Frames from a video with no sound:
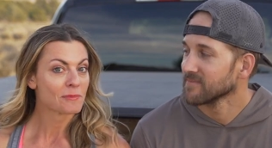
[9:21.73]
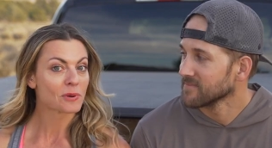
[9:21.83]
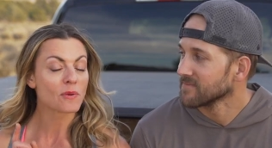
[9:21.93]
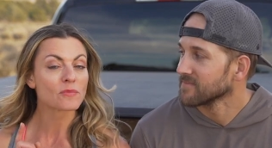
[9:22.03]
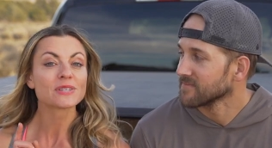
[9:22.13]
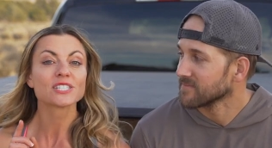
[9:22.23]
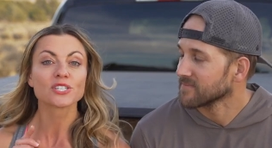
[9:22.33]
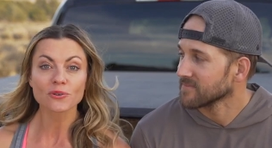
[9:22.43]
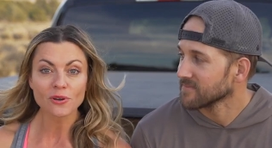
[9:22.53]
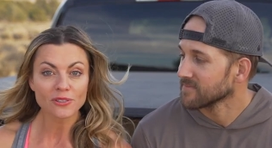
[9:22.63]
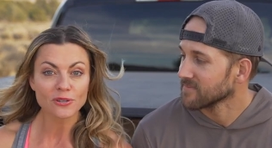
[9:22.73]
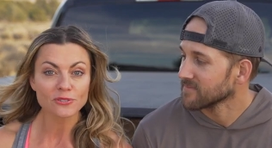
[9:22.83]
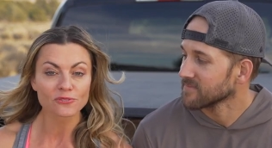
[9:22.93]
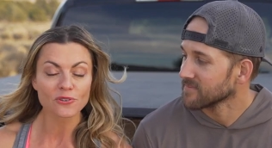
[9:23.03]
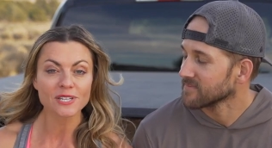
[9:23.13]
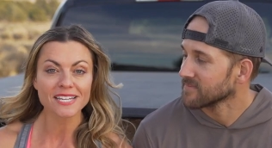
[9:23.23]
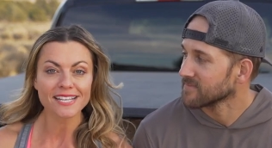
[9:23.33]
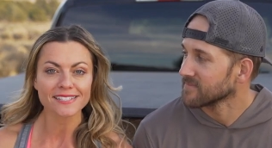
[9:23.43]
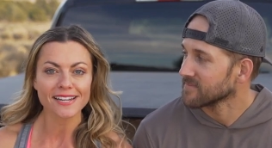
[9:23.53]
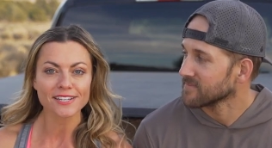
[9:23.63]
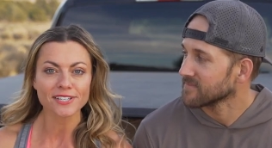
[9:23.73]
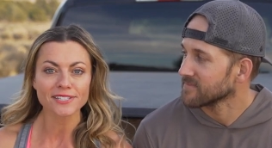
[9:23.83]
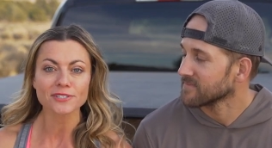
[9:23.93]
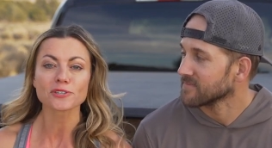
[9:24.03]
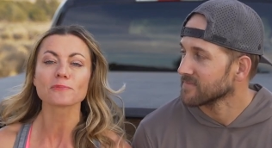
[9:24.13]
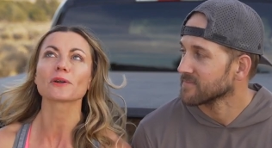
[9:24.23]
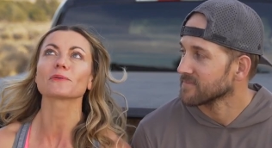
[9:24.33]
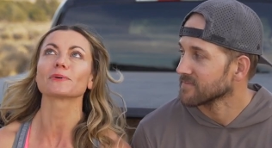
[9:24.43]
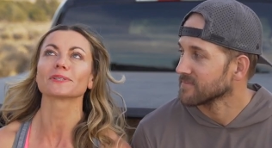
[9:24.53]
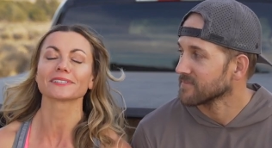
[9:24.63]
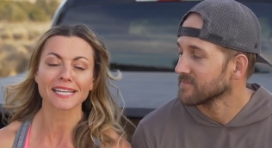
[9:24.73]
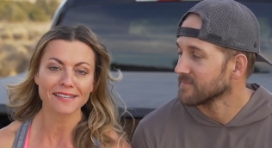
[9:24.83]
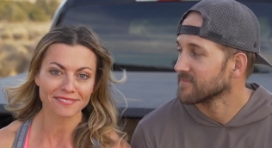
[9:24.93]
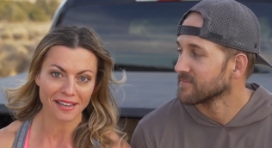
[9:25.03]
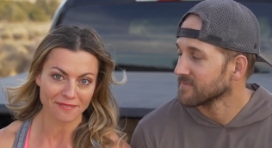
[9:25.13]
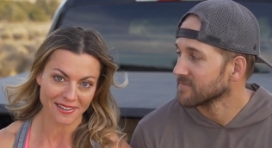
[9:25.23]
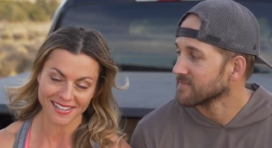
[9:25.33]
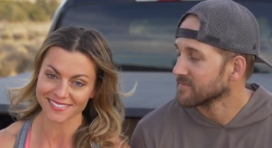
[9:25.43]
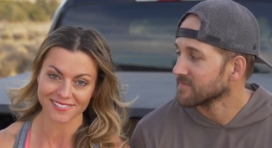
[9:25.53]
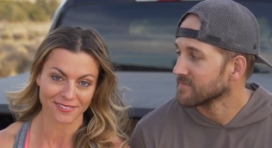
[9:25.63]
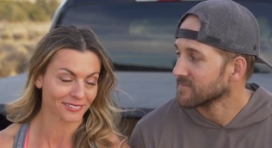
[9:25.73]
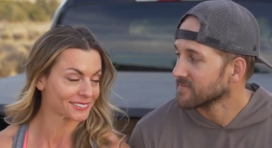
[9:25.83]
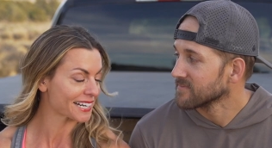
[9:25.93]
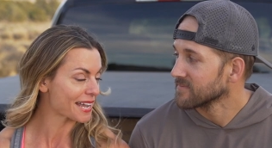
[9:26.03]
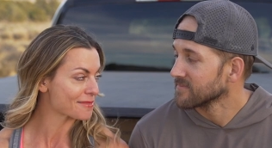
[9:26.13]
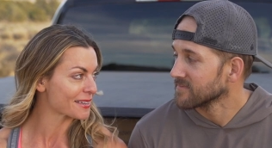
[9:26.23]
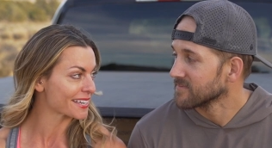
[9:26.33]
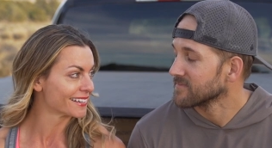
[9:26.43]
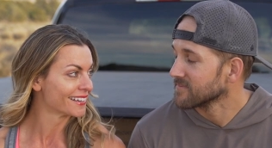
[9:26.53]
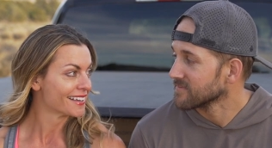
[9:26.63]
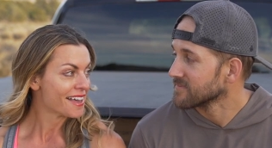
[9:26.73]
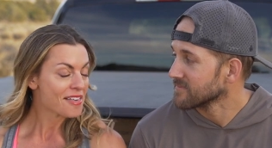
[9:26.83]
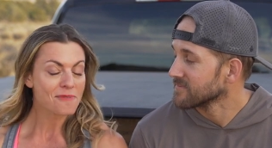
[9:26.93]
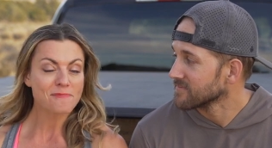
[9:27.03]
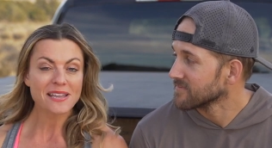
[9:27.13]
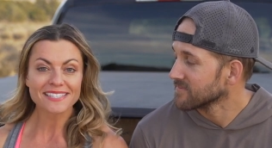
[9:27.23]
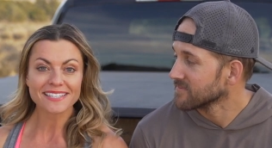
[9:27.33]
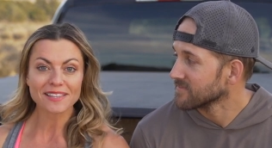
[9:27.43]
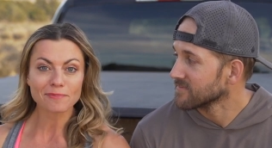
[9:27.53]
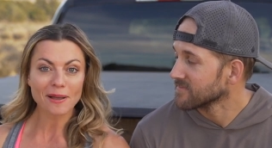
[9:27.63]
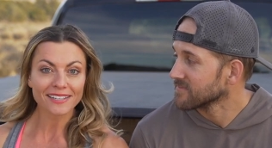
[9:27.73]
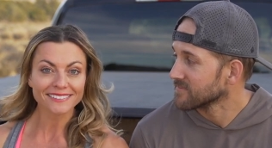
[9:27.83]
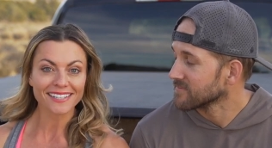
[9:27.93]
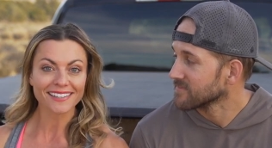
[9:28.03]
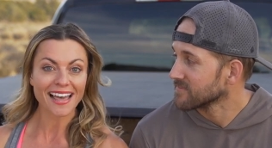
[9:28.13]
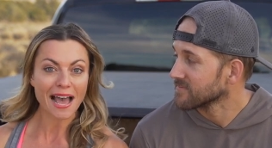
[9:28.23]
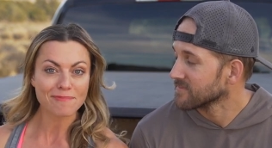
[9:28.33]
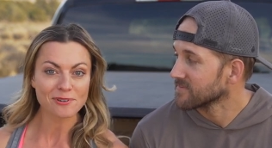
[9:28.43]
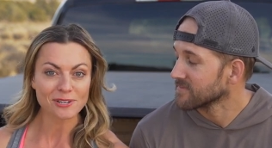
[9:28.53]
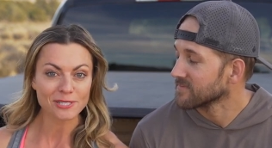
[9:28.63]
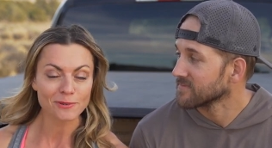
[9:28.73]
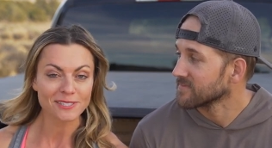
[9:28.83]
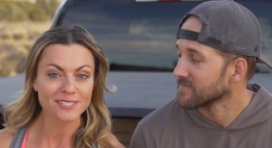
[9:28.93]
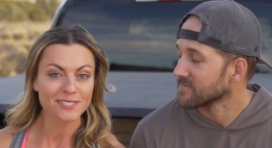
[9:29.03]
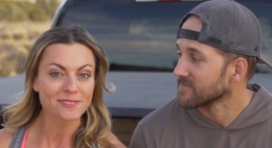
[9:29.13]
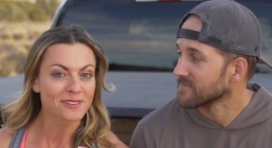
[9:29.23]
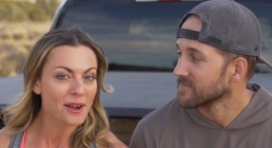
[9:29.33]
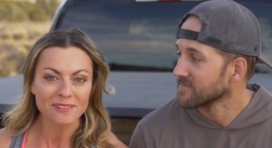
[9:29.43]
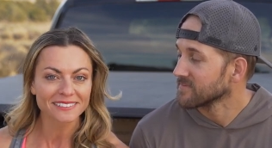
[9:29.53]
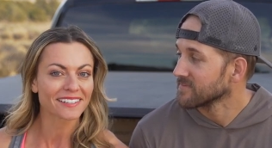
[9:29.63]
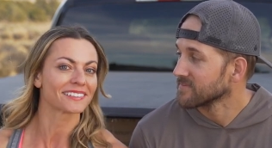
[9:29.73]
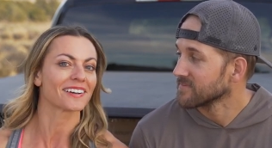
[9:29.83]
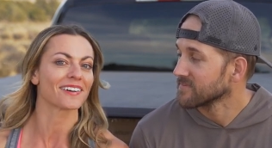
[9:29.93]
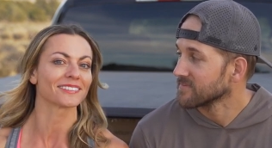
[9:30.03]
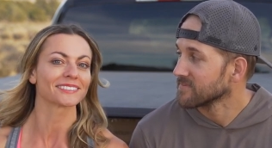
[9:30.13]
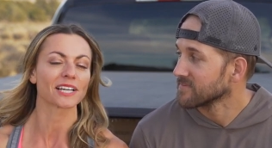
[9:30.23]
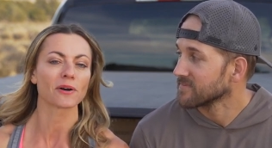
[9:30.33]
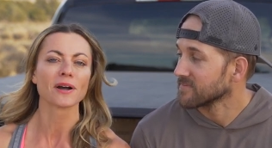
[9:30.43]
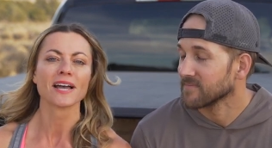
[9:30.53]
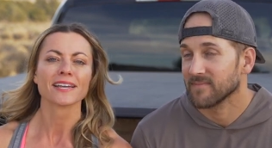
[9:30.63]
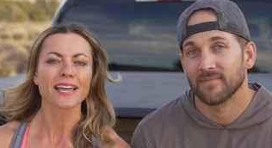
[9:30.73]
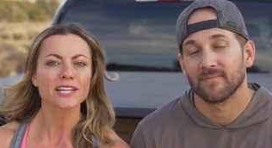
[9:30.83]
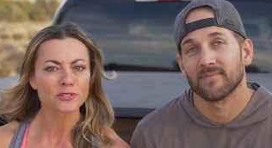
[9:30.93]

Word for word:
Speaker 1: But when we do go to those foodie destinations, you better believe that we indulge. I mean, the pizza, the pasta, the Aperol spritzes, you know we love it all. So yeah,